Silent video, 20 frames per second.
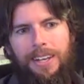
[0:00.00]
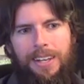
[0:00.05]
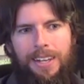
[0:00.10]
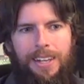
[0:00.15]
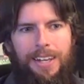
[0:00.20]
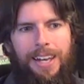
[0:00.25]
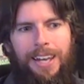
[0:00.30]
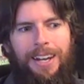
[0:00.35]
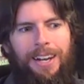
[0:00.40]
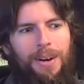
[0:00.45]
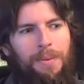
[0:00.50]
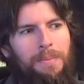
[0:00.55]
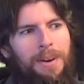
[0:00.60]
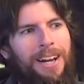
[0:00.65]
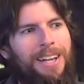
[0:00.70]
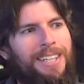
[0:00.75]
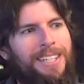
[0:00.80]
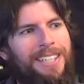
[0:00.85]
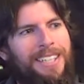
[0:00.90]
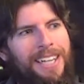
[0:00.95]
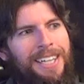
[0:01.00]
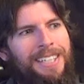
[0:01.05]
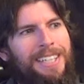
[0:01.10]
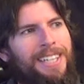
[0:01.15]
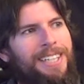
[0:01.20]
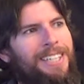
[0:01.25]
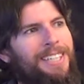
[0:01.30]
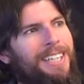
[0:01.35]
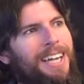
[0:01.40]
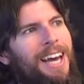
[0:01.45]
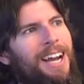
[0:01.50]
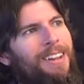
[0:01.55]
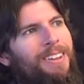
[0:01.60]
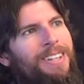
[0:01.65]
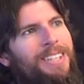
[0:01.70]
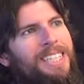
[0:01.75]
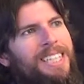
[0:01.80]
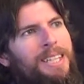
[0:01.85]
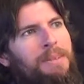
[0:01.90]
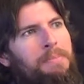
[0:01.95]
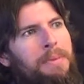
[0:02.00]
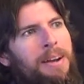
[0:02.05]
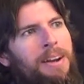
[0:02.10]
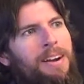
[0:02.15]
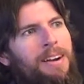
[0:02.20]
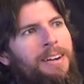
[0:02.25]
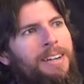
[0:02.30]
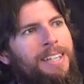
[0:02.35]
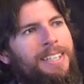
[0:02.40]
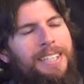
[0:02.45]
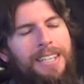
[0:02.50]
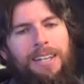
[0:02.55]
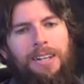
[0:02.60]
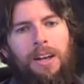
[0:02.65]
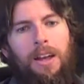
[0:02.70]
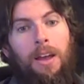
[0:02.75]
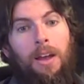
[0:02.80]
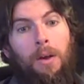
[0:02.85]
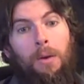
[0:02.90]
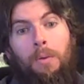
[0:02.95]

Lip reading: and Armand Asante just kind of looks at the bear and he's like,